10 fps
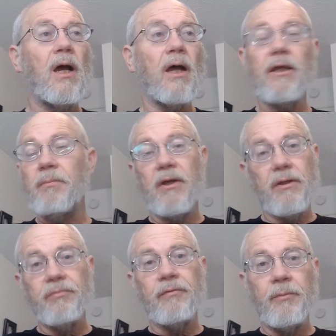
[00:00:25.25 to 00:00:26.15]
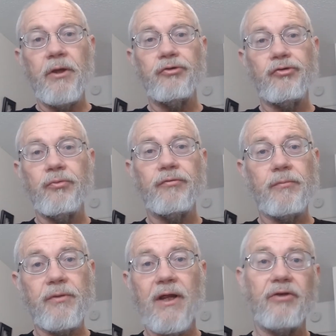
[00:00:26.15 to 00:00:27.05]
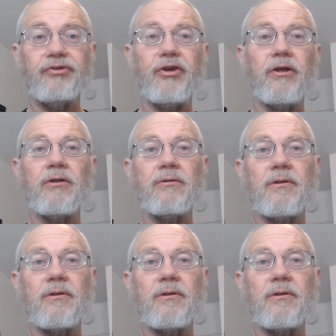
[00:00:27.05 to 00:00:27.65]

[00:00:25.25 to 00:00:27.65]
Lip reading: I get my information from NASA,